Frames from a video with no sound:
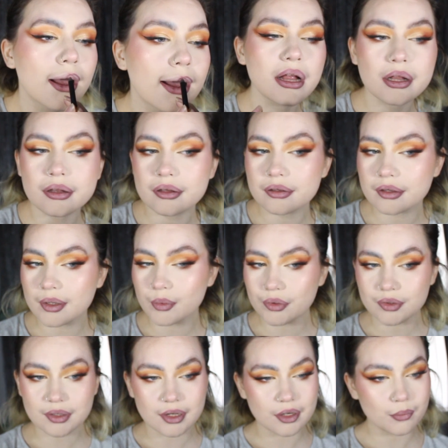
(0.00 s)
And the same,
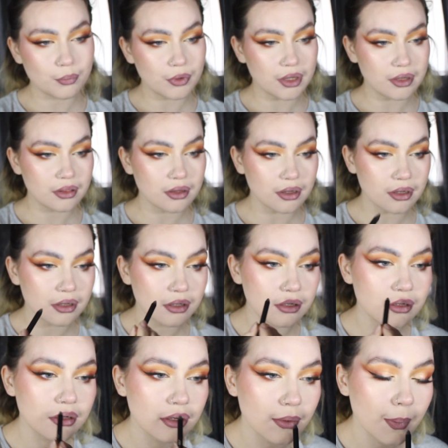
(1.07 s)
just kind of blend that in.